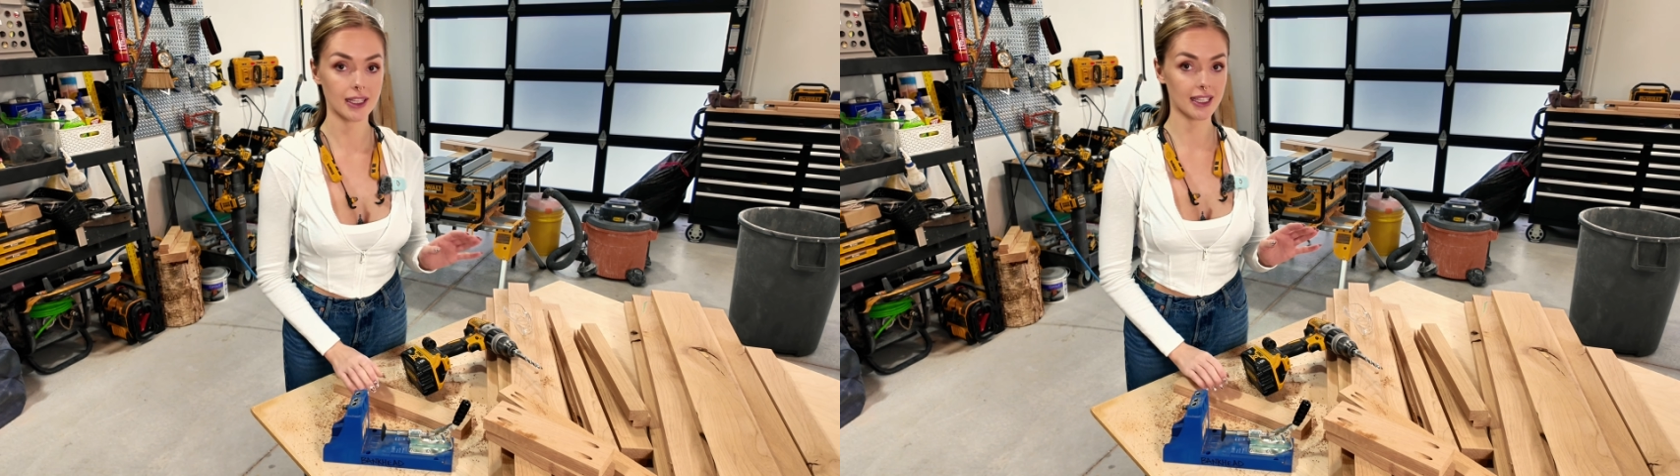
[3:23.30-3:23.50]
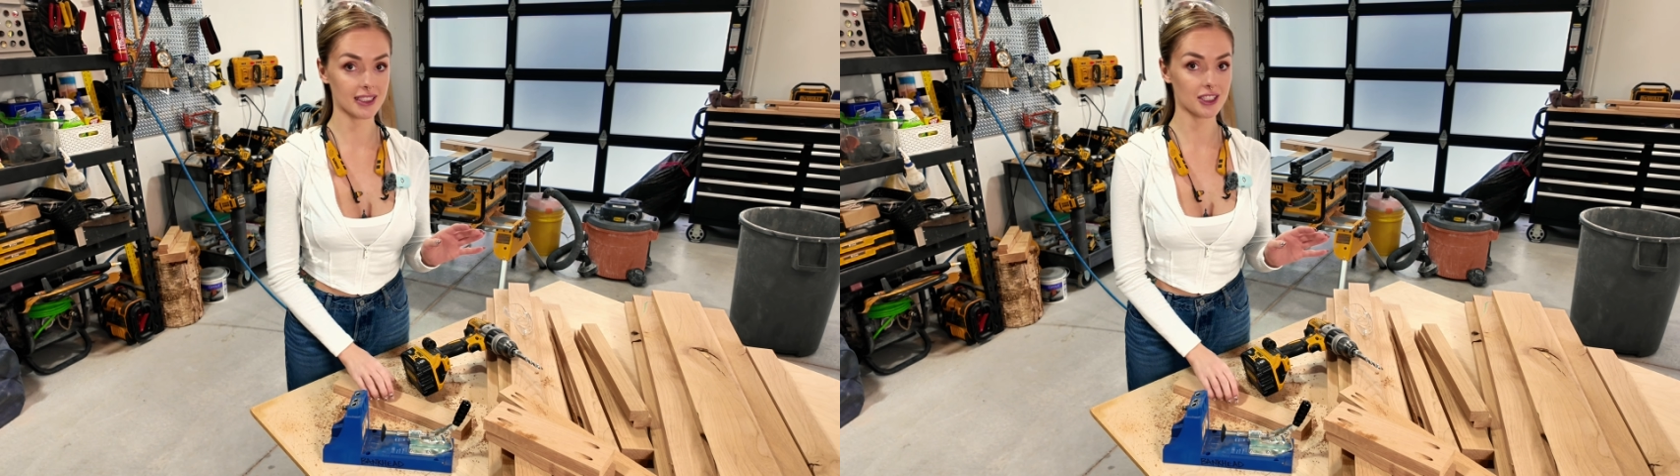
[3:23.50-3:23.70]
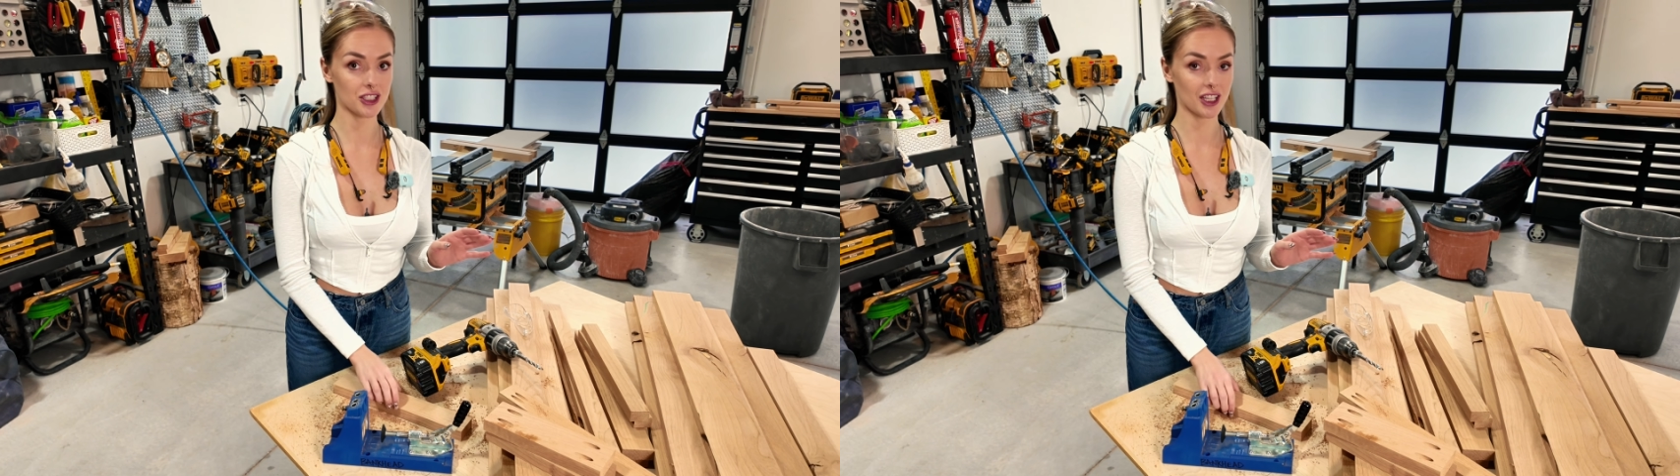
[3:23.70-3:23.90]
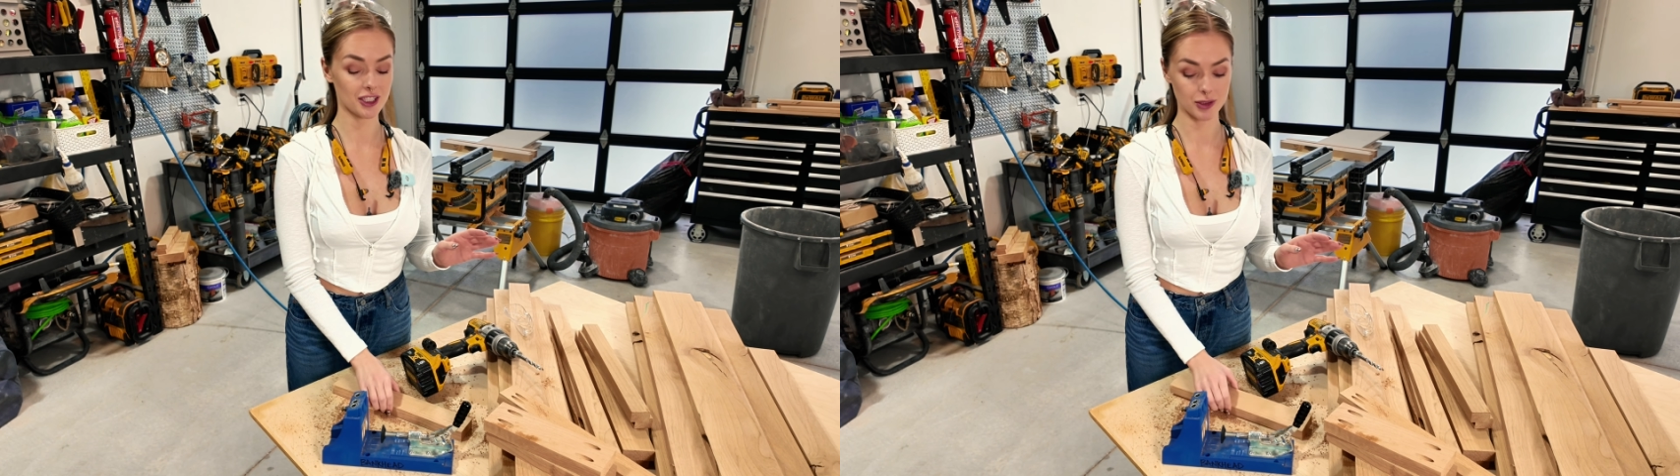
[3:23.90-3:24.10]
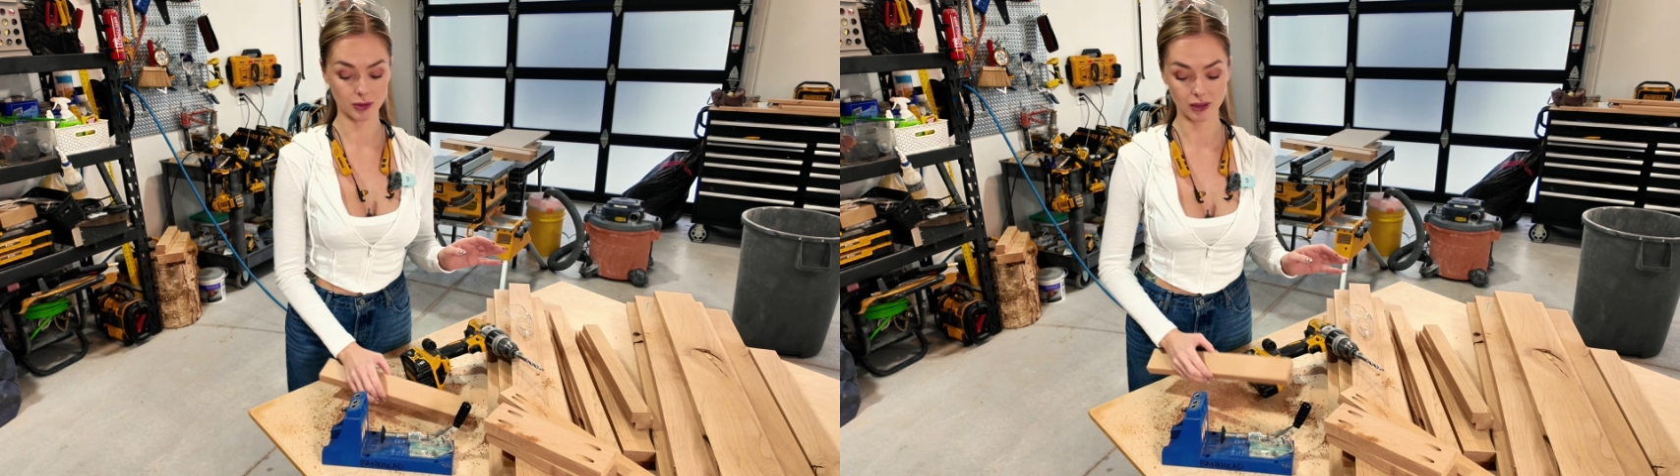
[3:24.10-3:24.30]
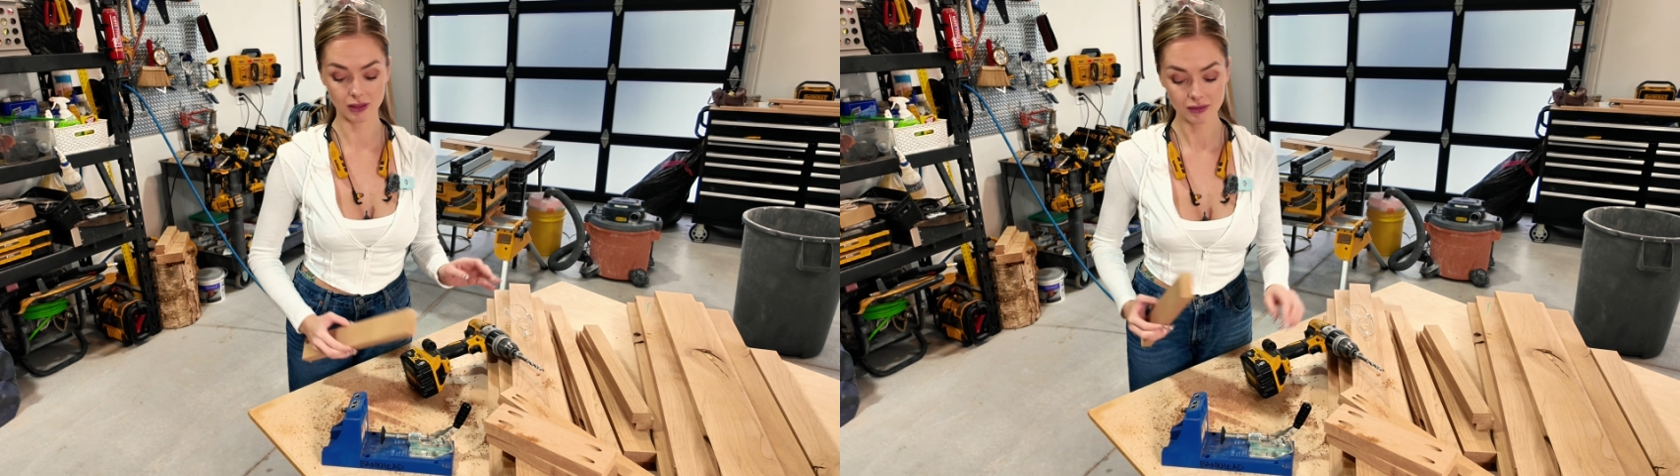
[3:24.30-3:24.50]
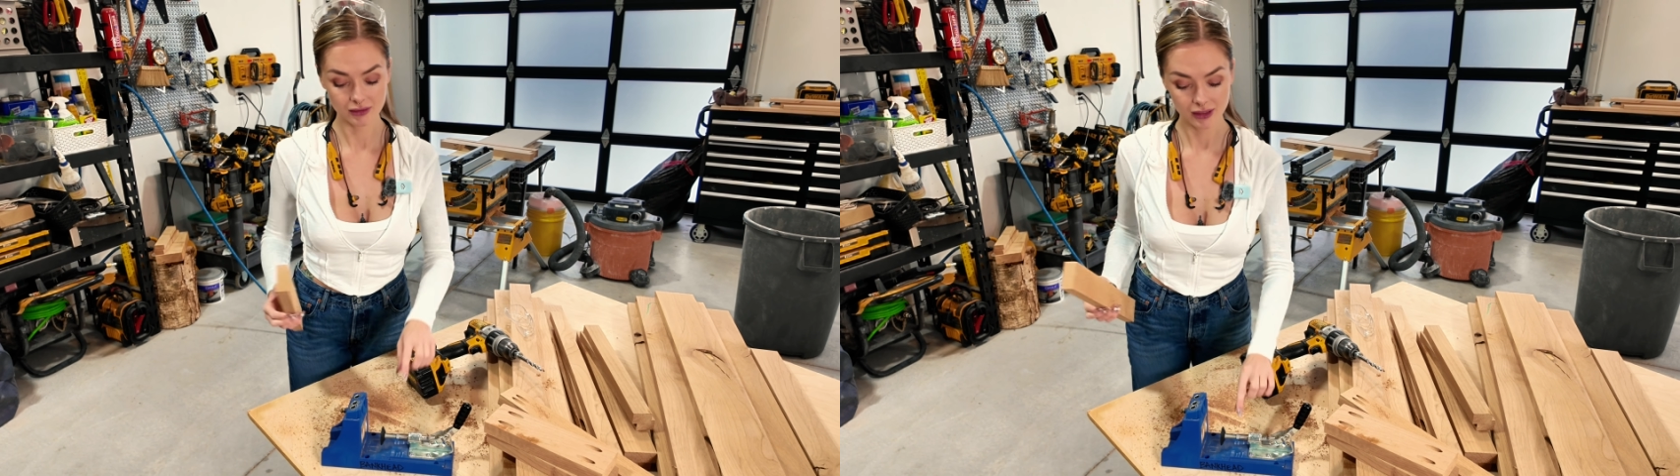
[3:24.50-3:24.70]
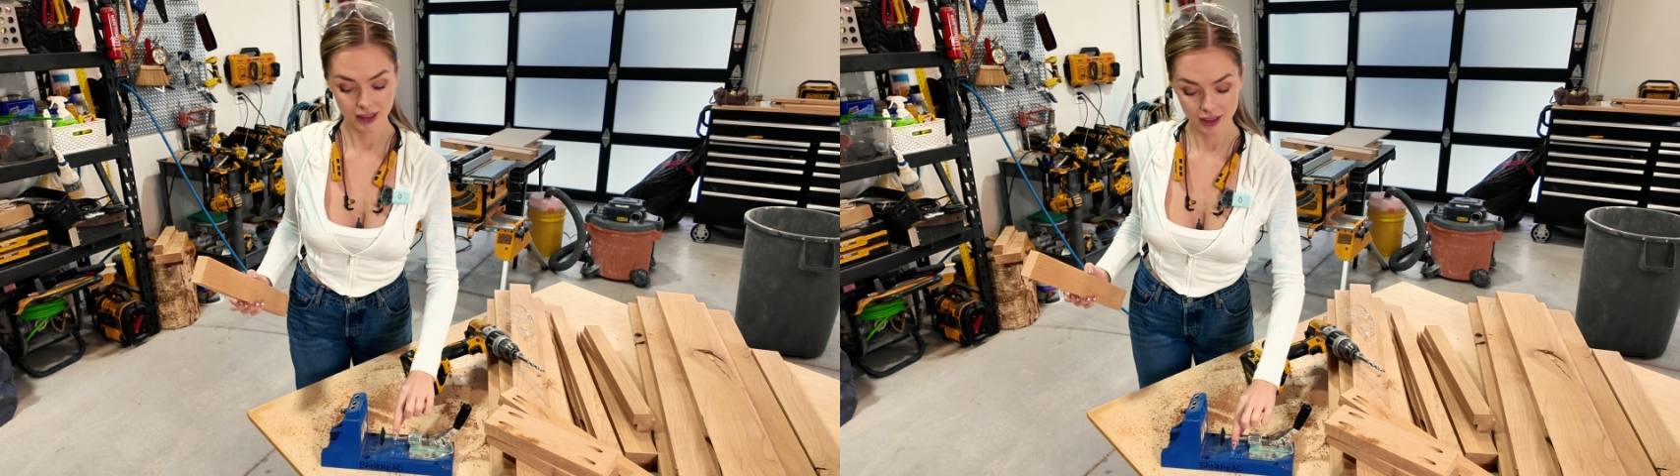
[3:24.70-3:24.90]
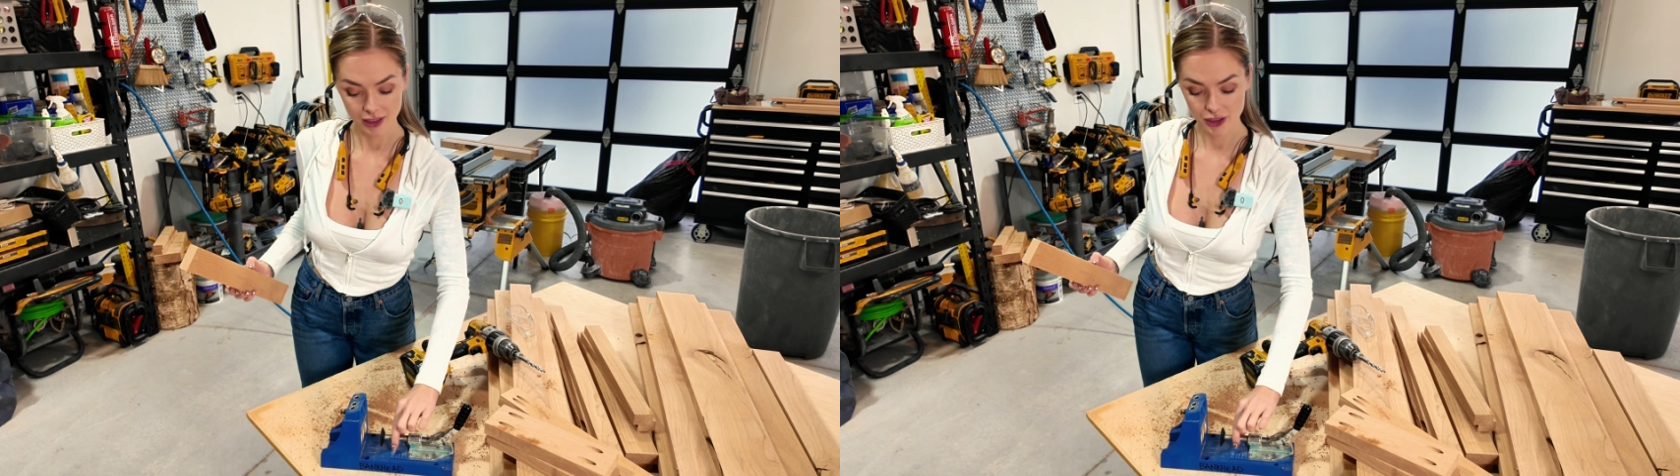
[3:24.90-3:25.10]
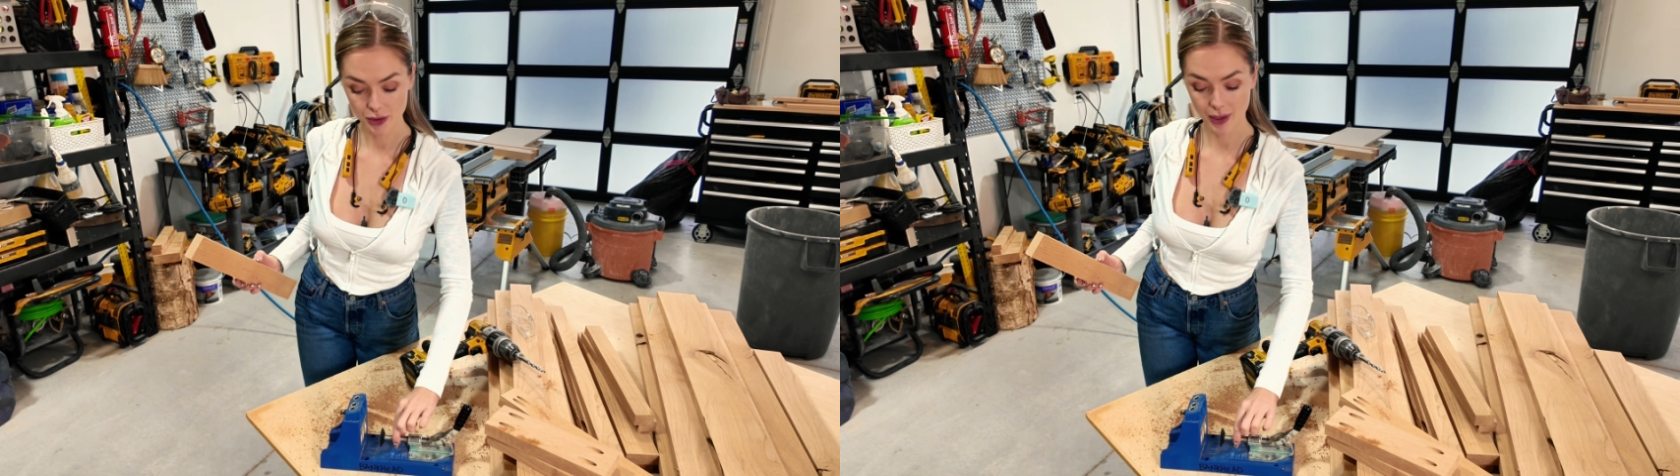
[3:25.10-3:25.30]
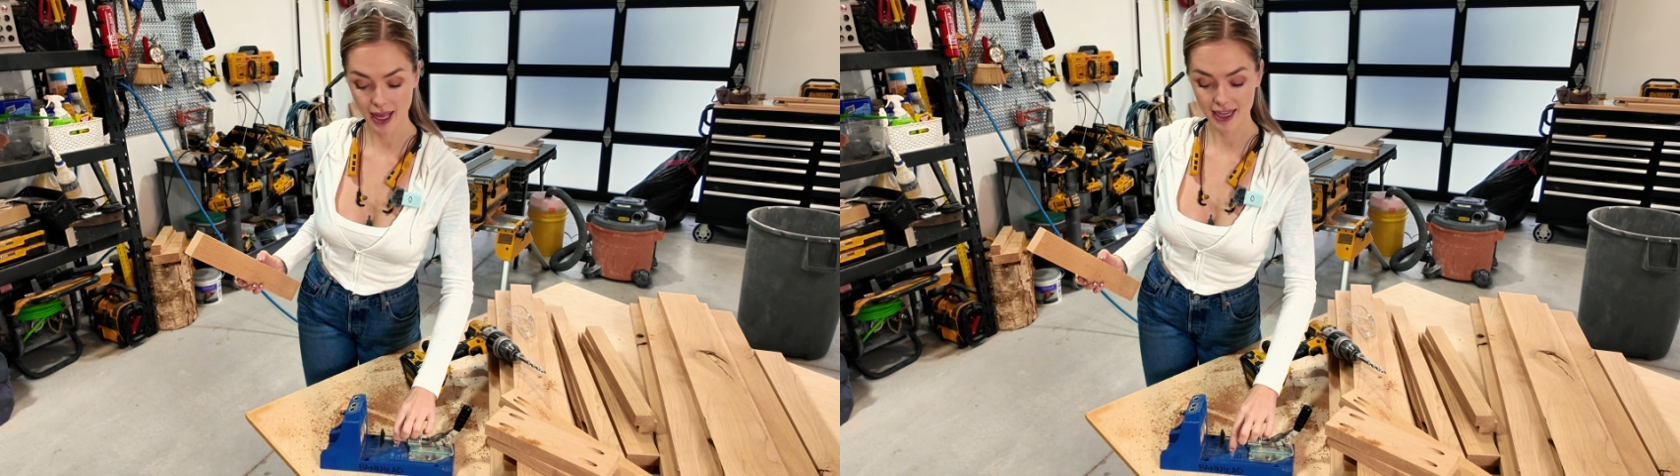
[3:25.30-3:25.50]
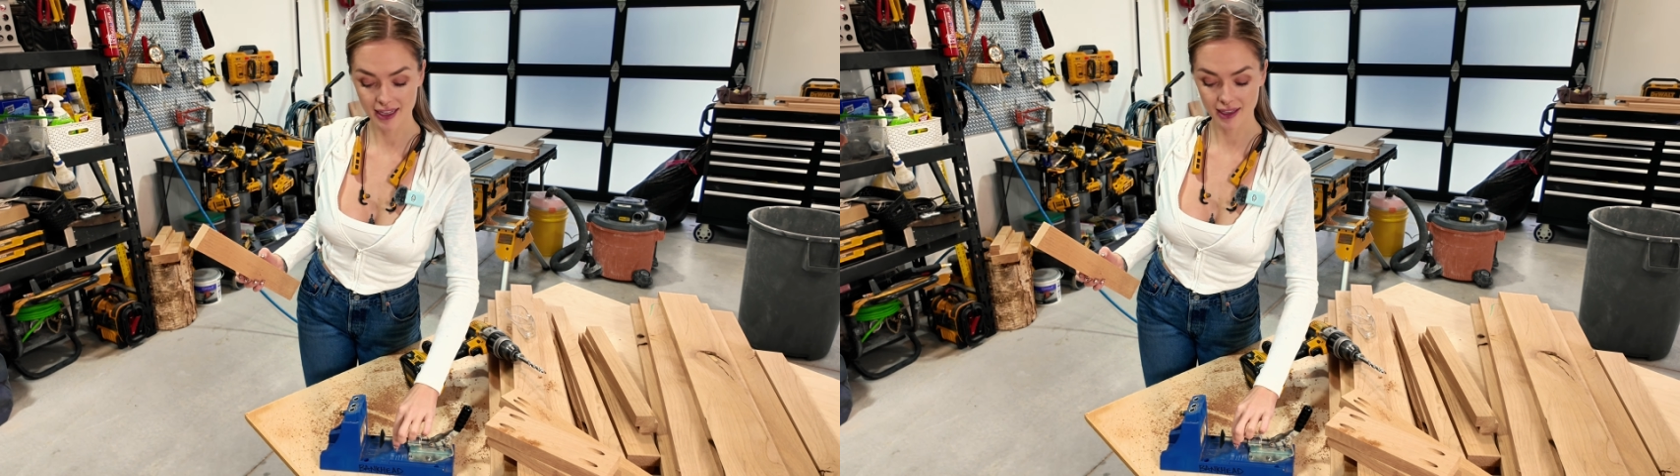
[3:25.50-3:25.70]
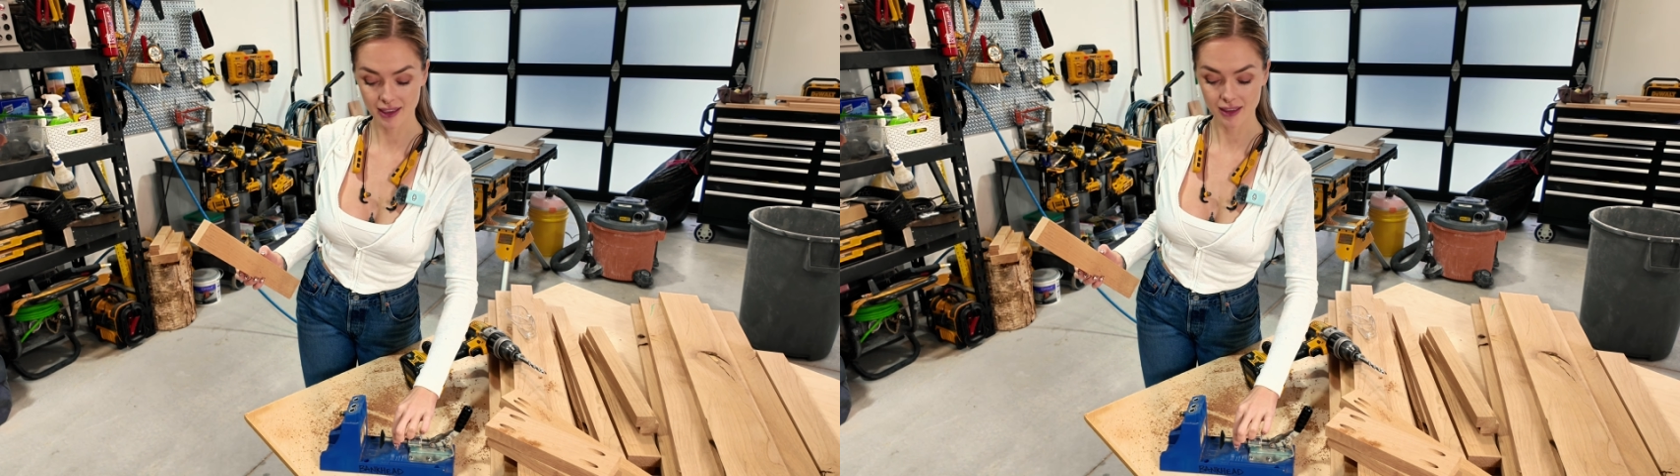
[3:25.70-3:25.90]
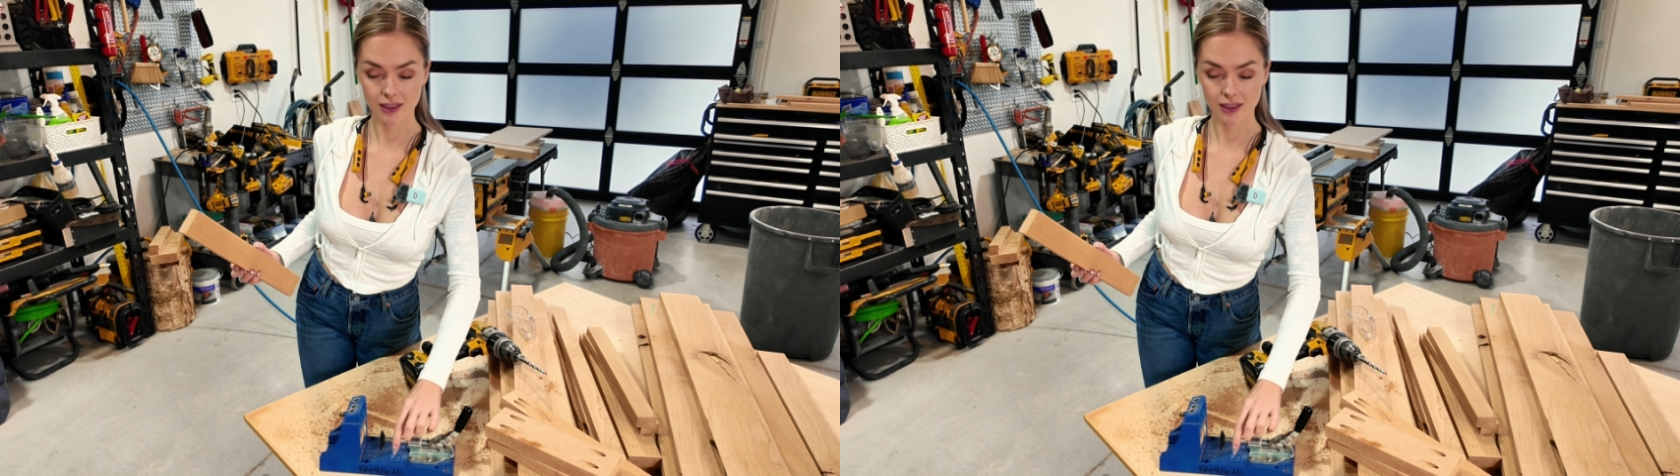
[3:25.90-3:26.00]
it is adjustable to any